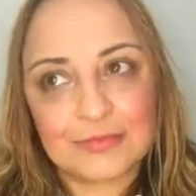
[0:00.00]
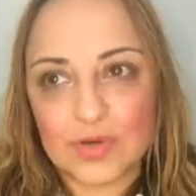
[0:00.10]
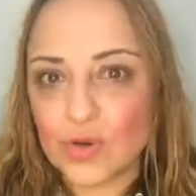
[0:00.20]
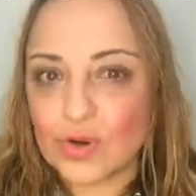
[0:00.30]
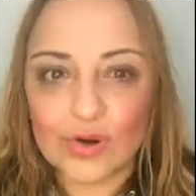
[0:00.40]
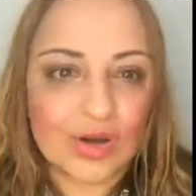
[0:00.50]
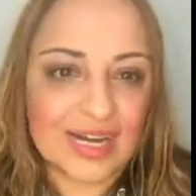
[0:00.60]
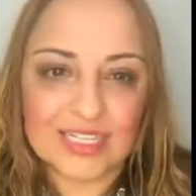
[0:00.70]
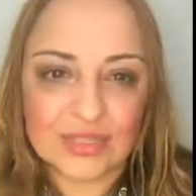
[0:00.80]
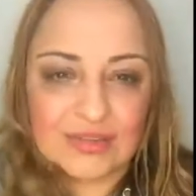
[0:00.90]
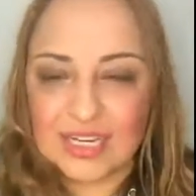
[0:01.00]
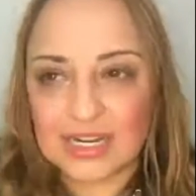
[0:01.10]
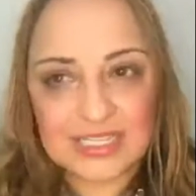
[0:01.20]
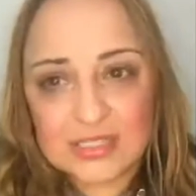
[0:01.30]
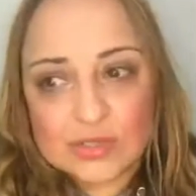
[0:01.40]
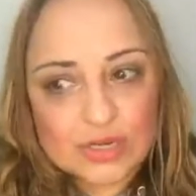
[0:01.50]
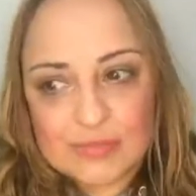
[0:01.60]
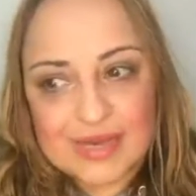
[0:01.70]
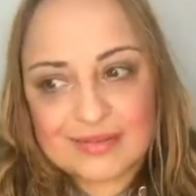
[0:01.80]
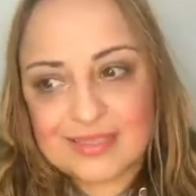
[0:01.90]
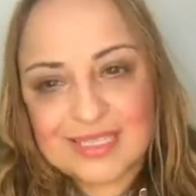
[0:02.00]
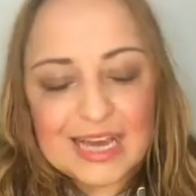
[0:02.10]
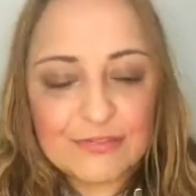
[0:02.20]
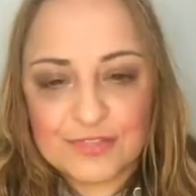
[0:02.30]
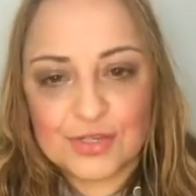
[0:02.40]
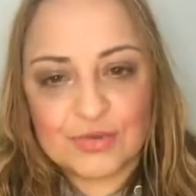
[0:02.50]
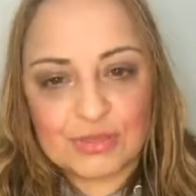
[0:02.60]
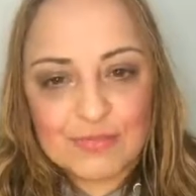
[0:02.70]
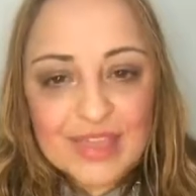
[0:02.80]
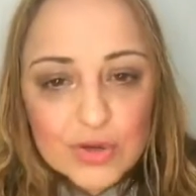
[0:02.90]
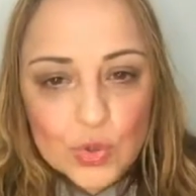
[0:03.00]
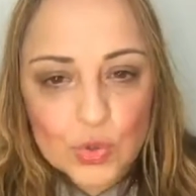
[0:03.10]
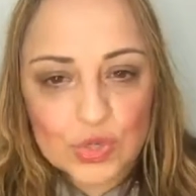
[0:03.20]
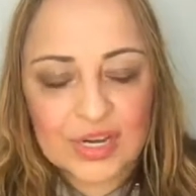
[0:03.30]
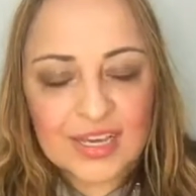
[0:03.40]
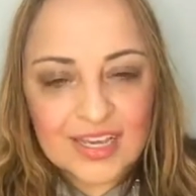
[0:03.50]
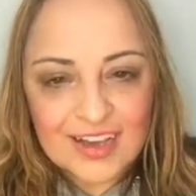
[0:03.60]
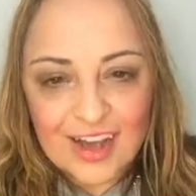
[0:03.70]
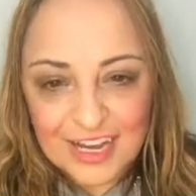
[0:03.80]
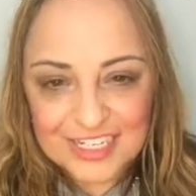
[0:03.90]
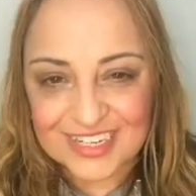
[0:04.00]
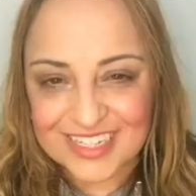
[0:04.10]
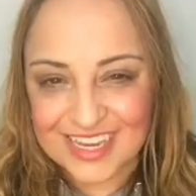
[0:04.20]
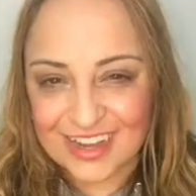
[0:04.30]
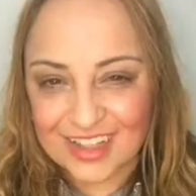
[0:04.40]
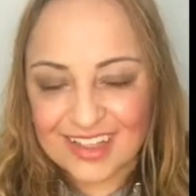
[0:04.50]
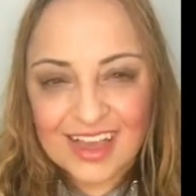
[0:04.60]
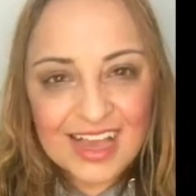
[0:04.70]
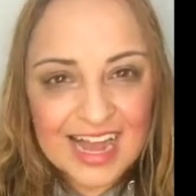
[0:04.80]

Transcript: Or I just talk about stuff to do with motherhood. Hi Chantel.